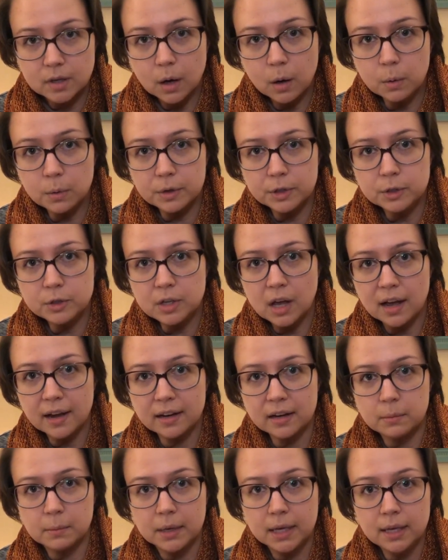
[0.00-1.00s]
Oh, are you
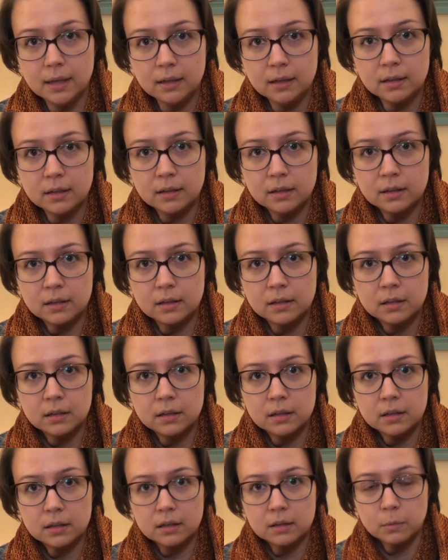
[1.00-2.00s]
talking to me?
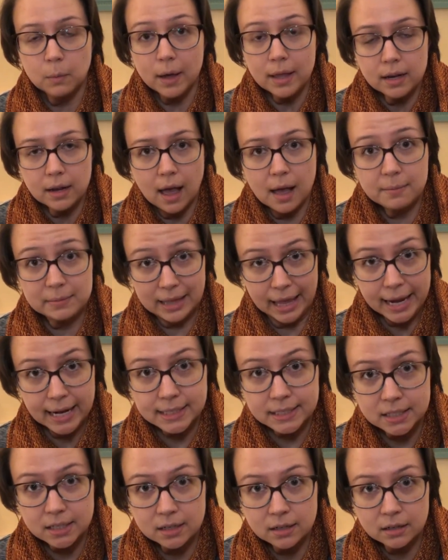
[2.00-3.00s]
What? I'm
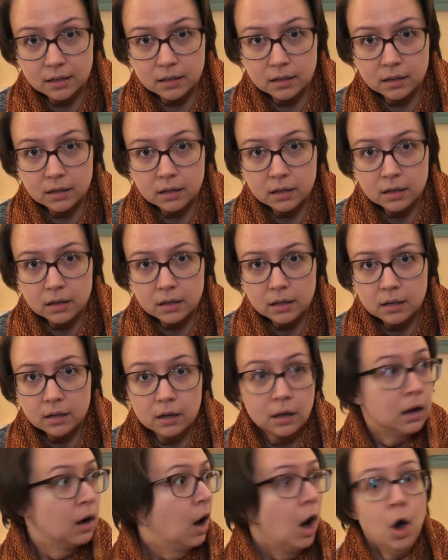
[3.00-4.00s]
late?
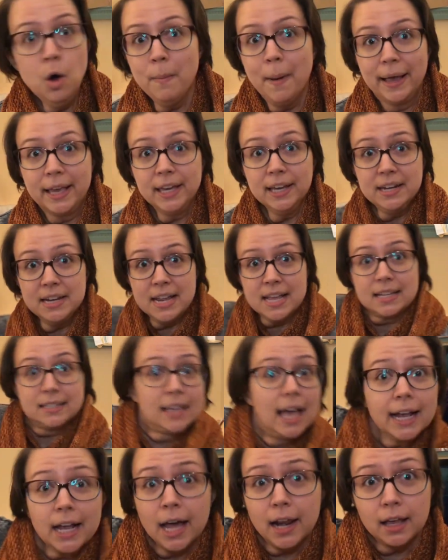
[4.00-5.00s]
Oh my
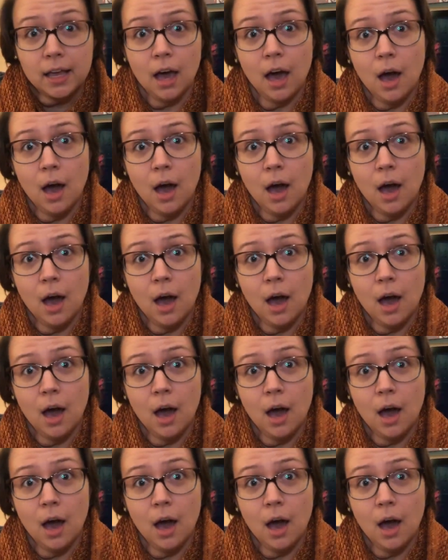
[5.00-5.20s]
goodness, I gotta